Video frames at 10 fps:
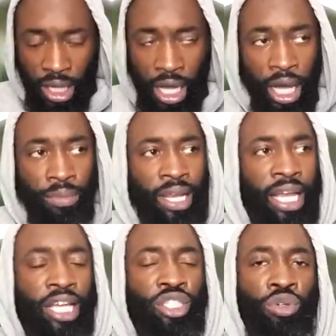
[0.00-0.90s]
The
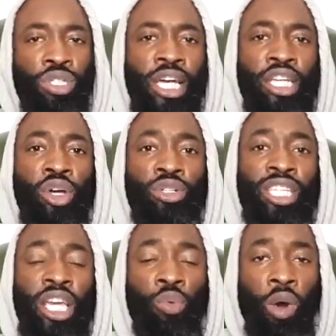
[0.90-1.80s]
latest news is that
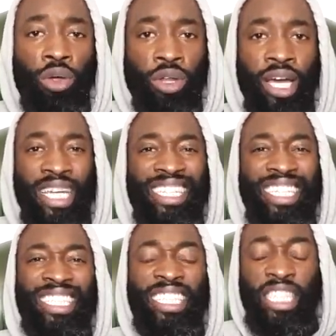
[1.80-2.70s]
Deontay Wilder is
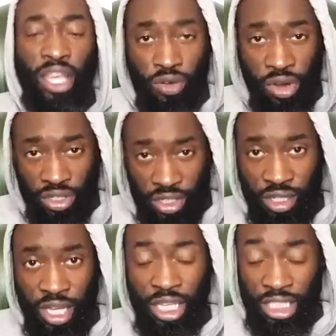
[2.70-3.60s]
in
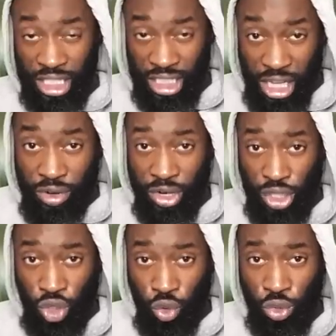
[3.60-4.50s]
serious
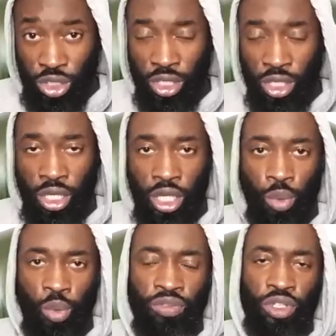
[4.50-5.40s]
talks
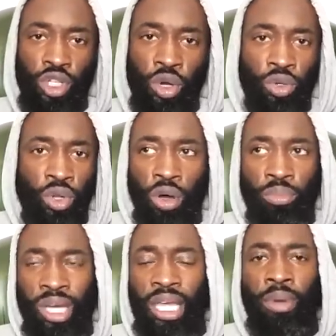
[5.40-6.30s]
with Dazn. Not
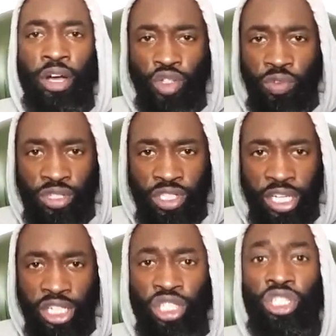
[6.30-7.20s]
Mickey Mouse
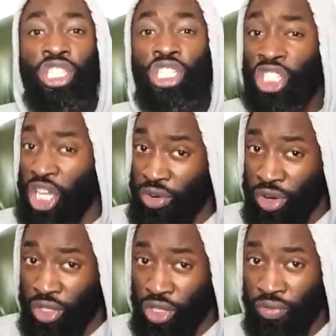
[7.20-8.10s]
conversations,
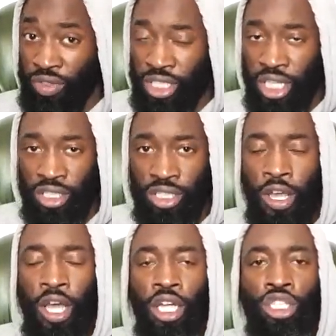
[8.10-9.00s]
serious conversations.
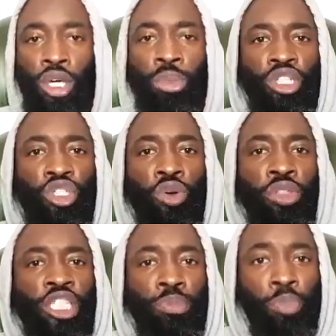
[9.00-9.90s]
So much so,
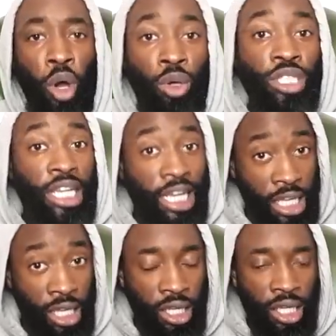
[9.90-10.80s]
there
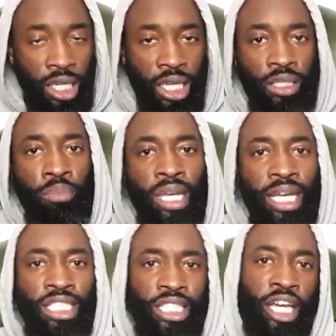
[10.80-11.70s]
supposedly is a
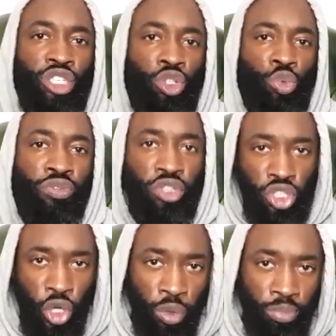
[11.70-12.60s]
meeting scheduled with
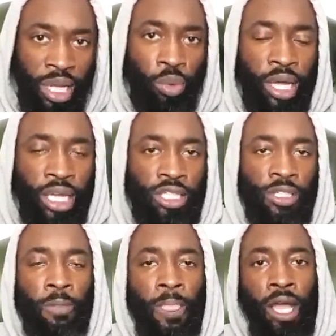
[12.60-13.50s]
Dazn bigwigs,
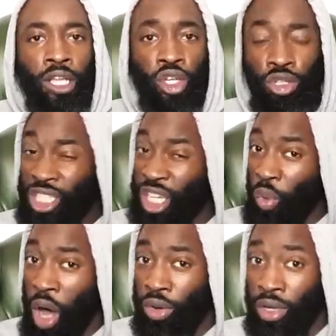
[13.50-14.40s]
Deontay
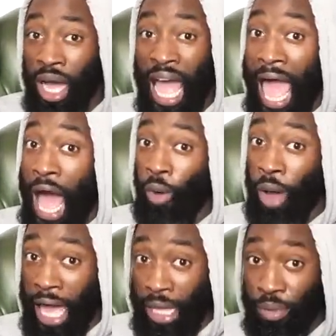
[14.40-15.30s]
Wilder, Al
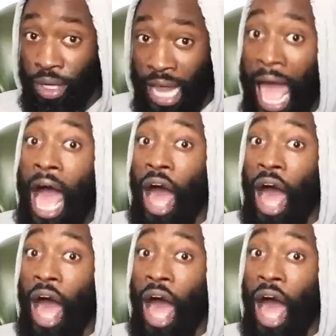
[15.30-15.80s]
Heyman,